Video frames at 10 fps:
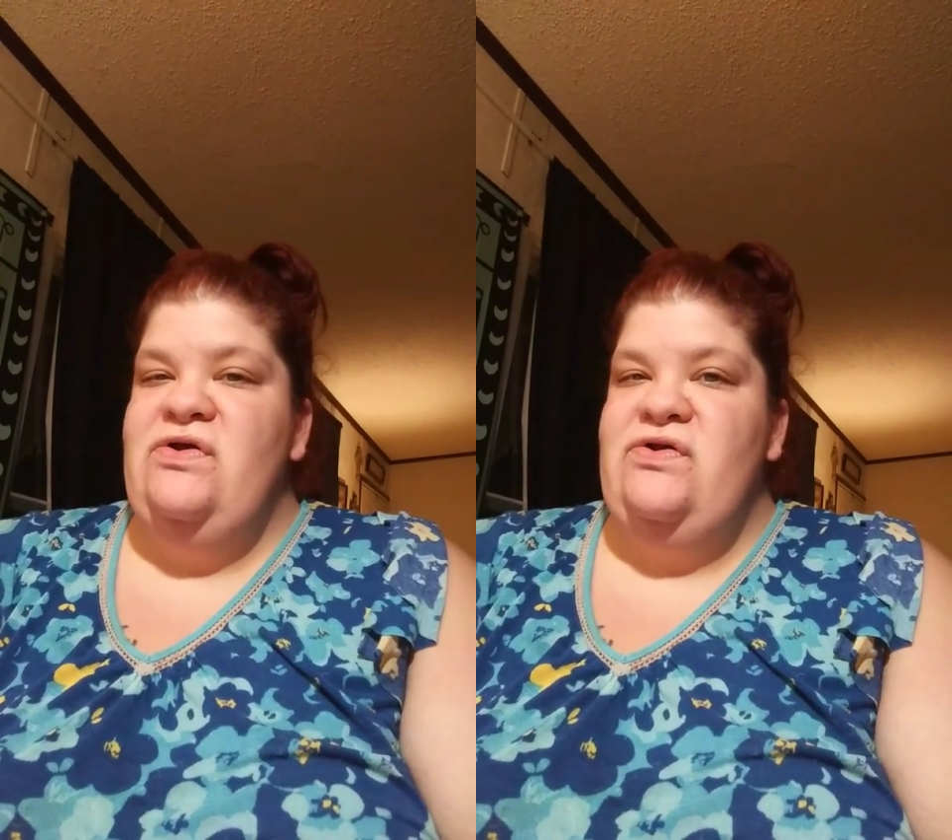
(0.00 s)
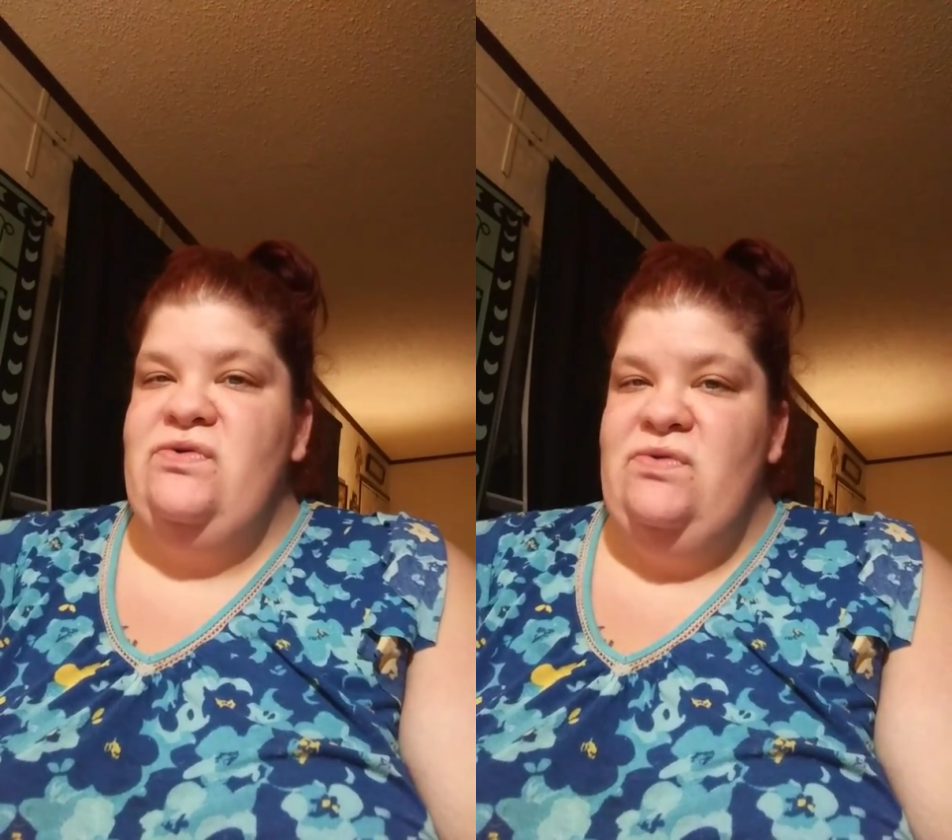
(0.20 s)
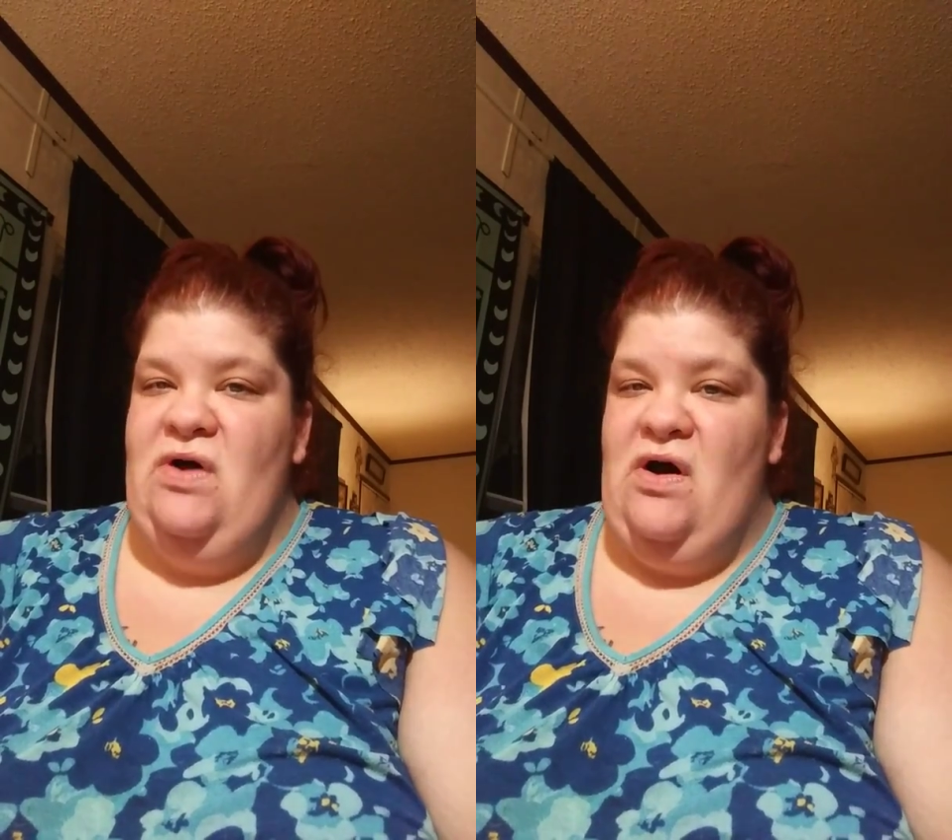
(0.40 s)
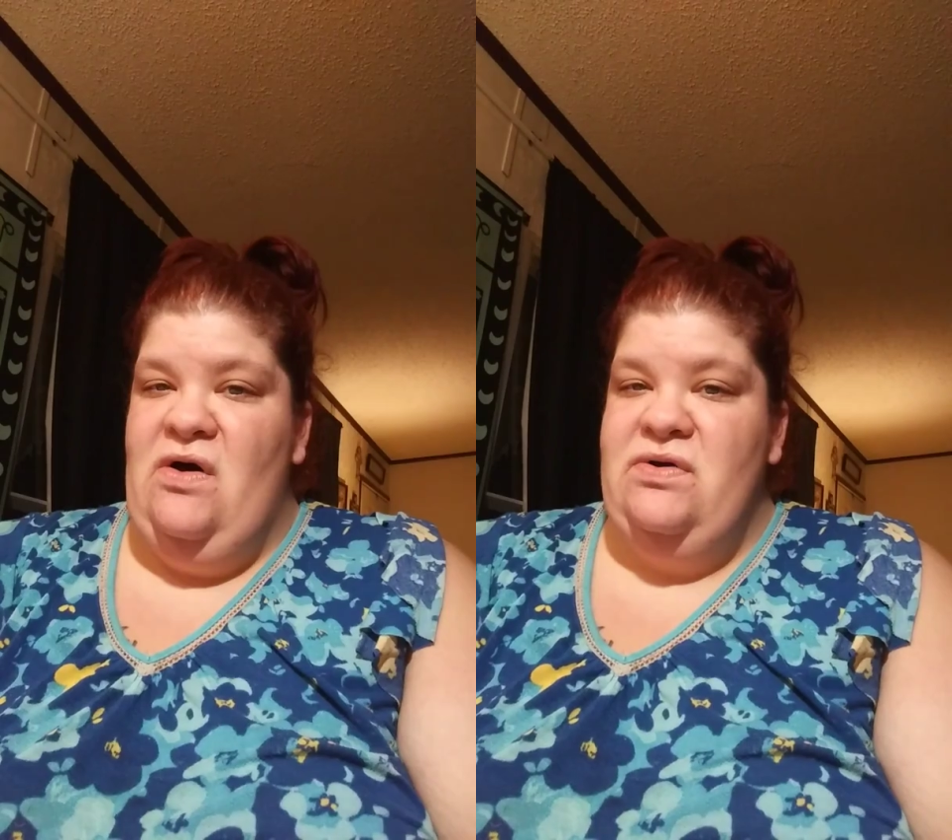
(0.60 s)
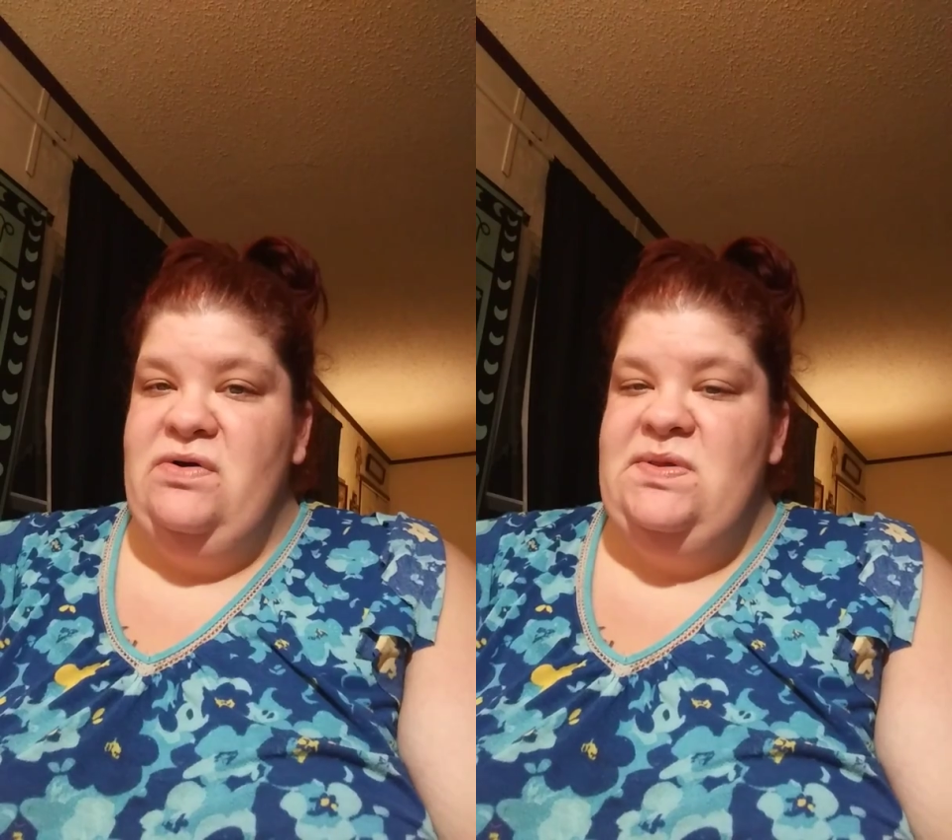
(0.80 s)
two
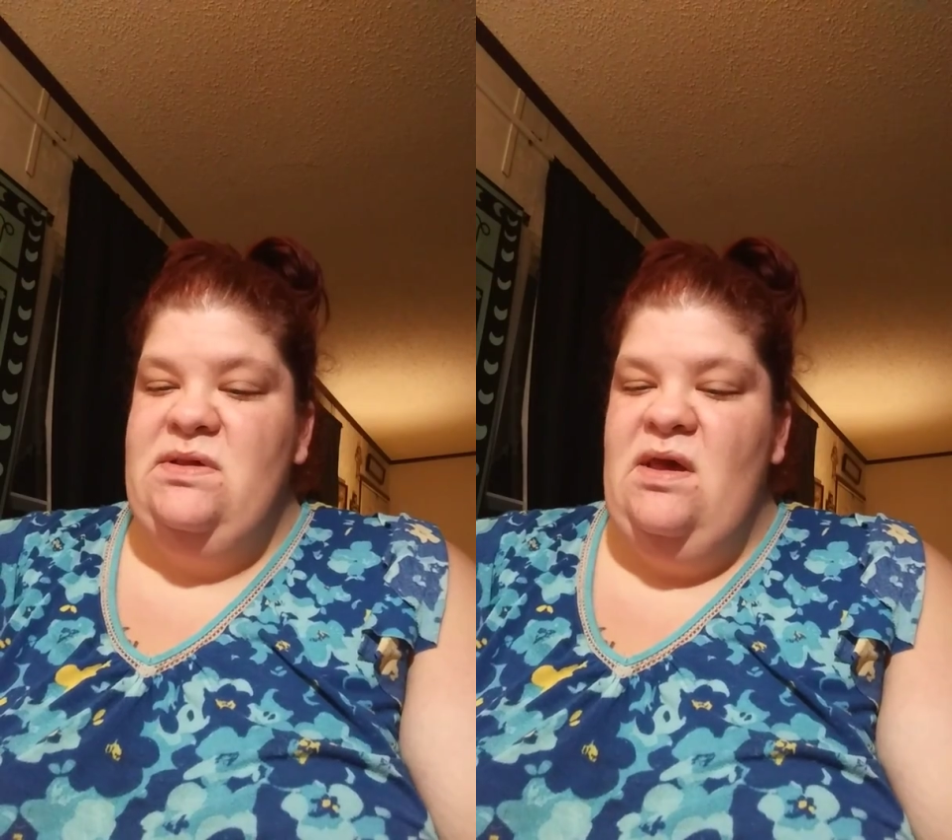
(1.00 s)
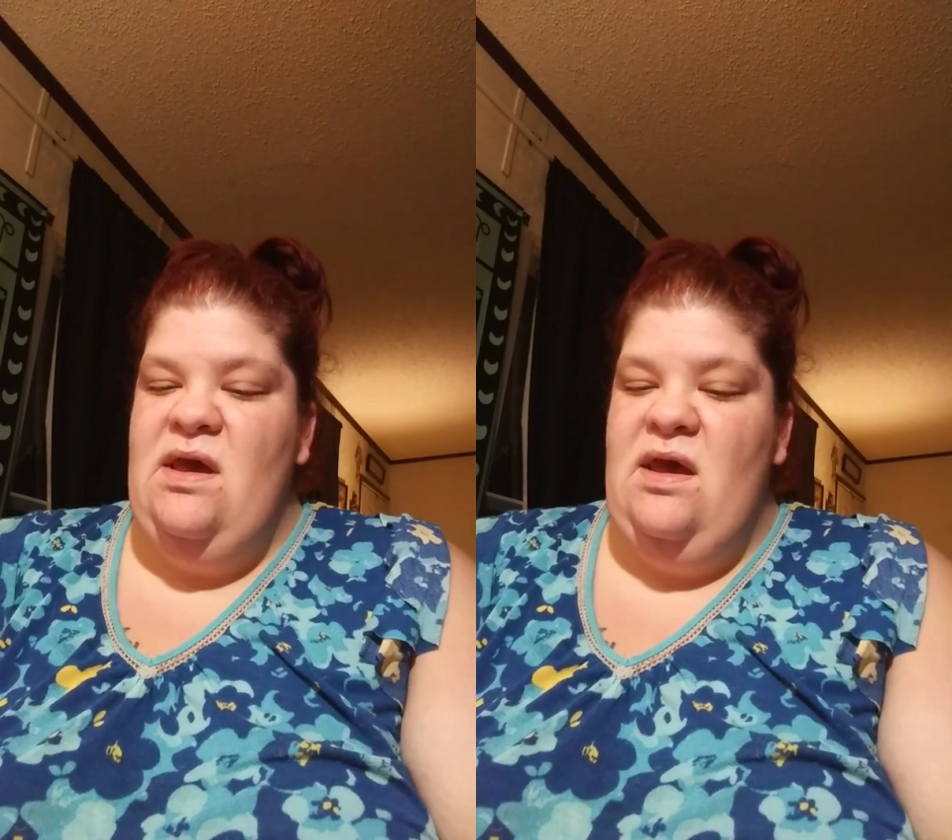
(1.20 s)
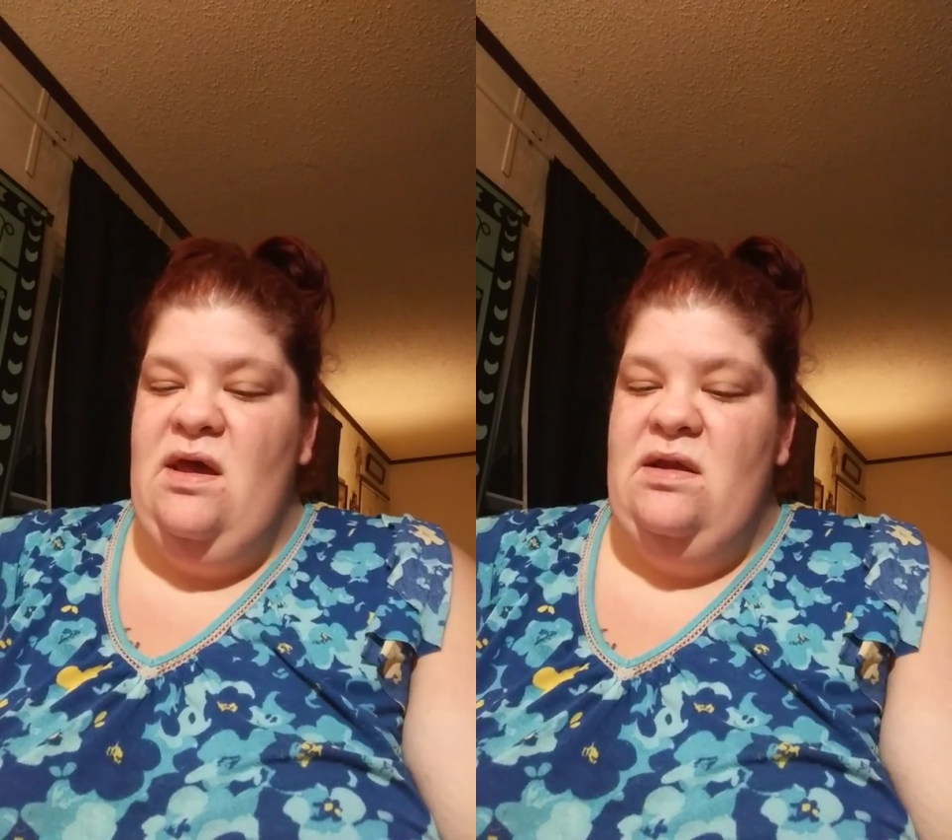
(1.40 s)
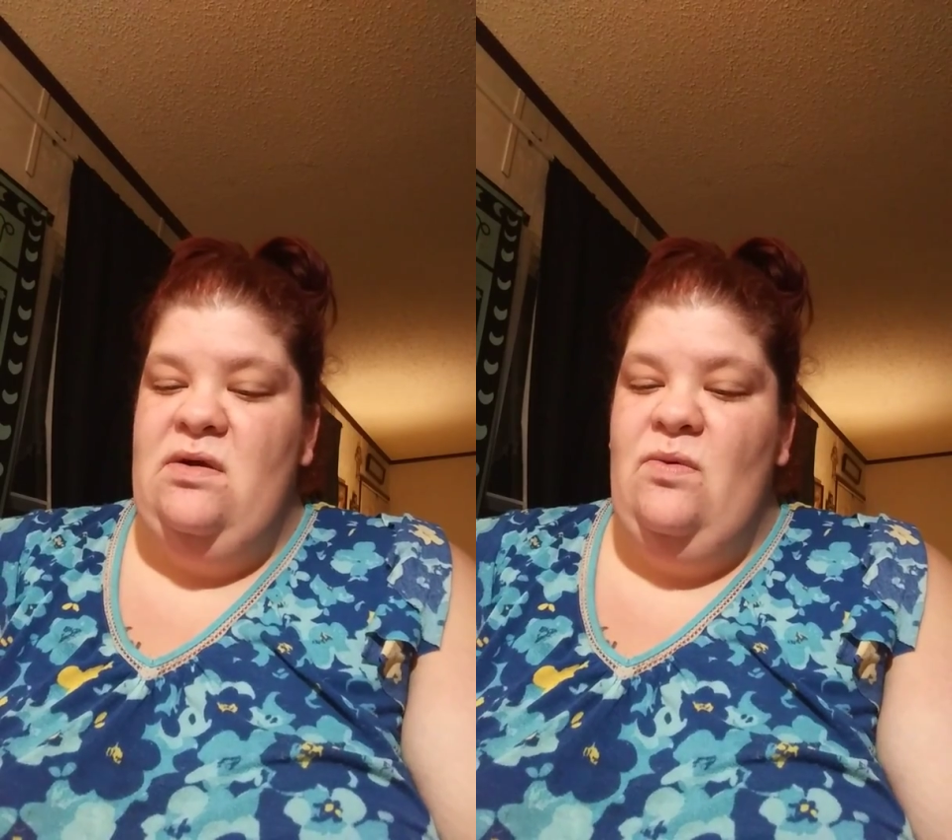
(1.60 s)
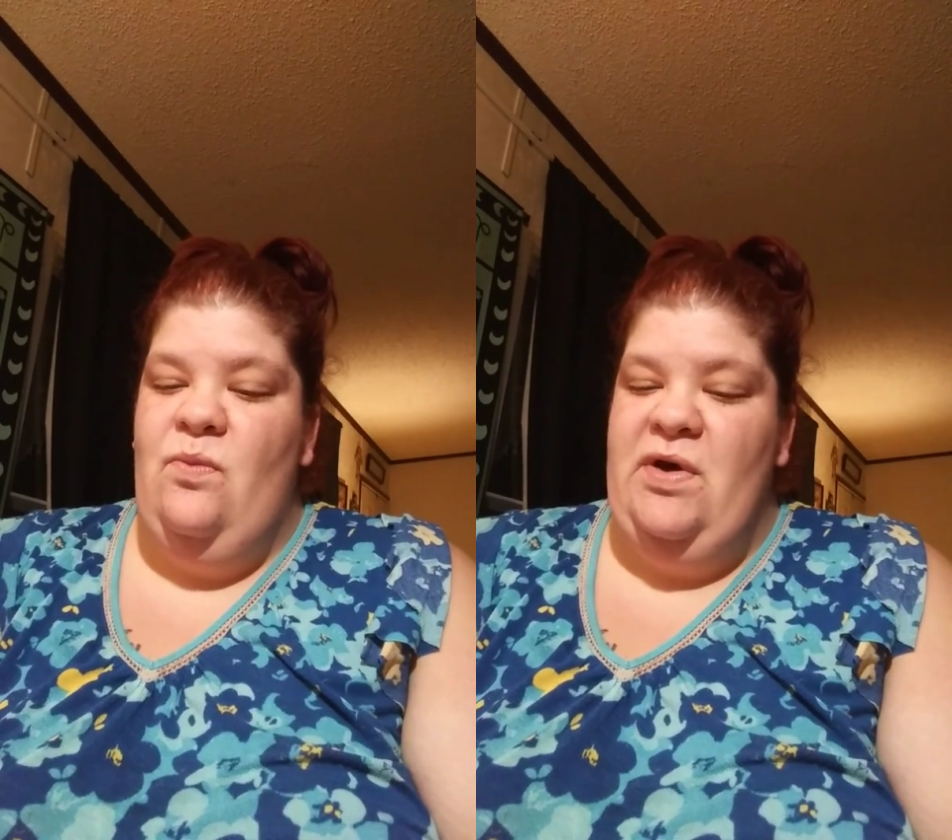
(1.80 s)
dogs, and
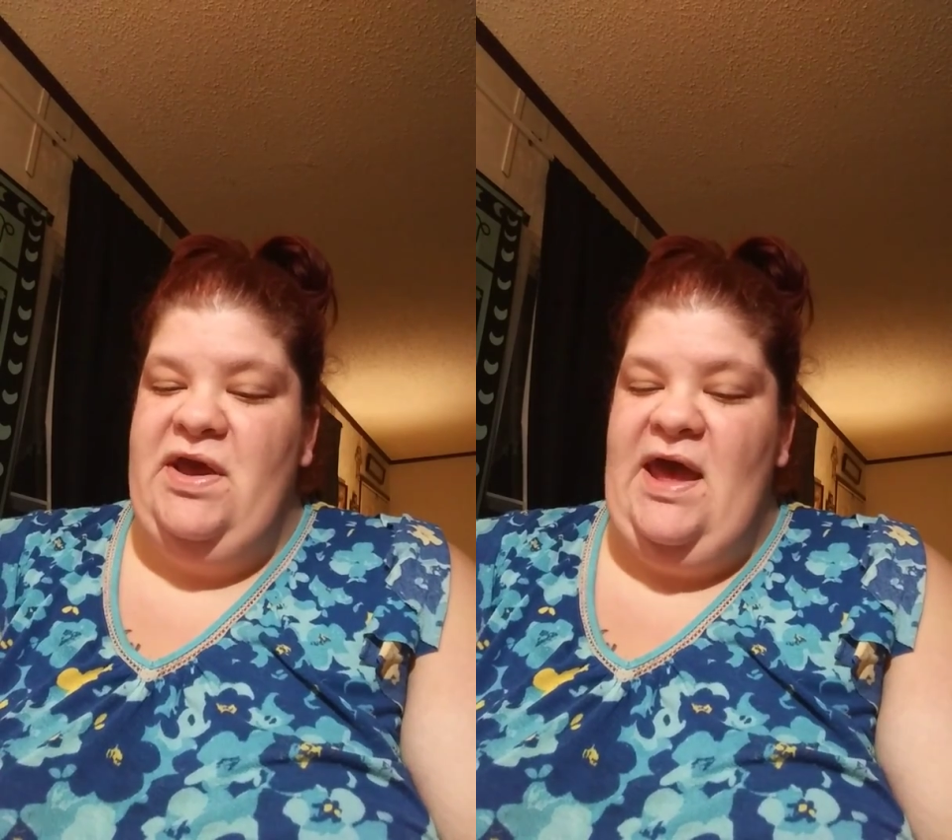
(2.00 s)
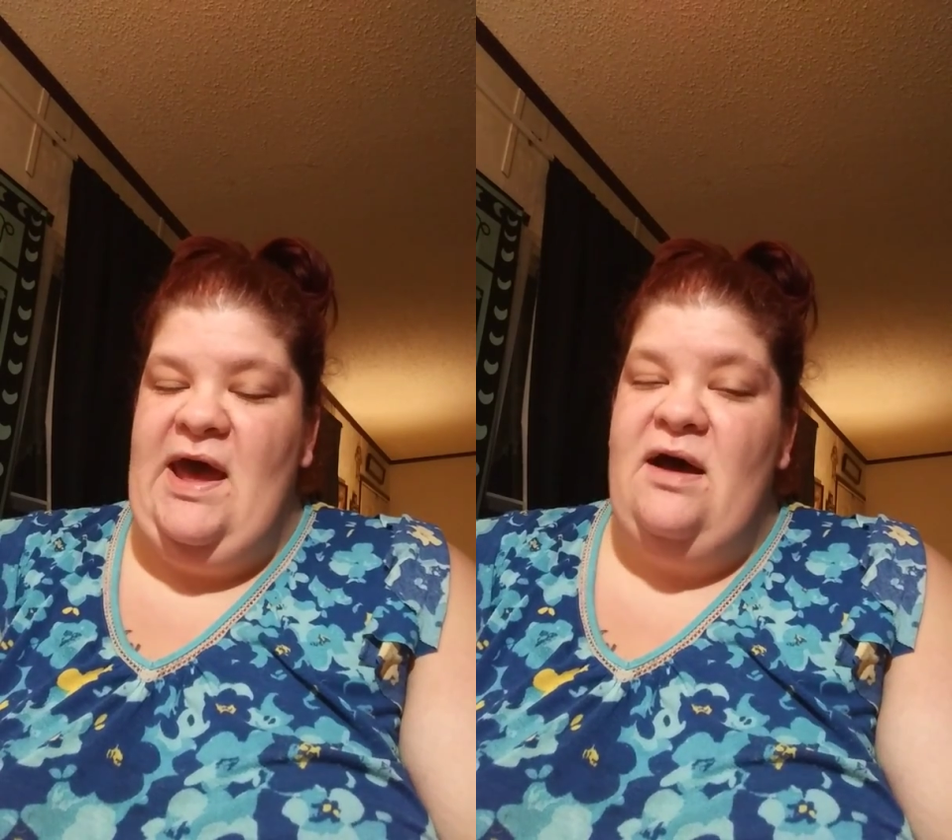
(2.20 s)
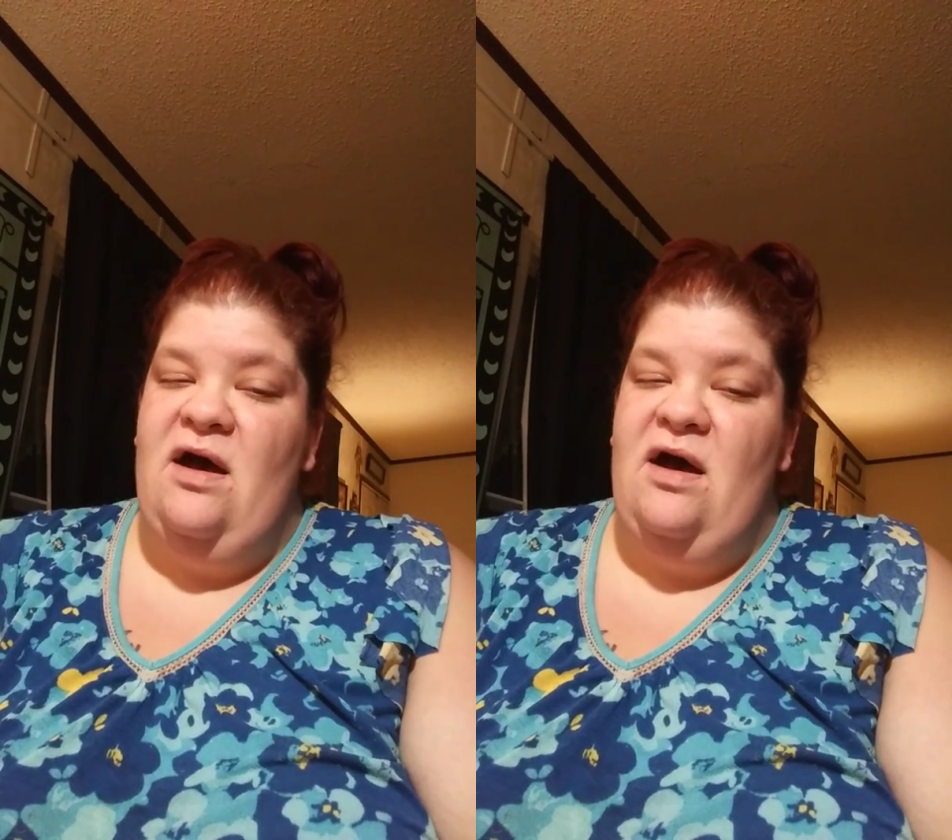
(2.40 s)
one cat.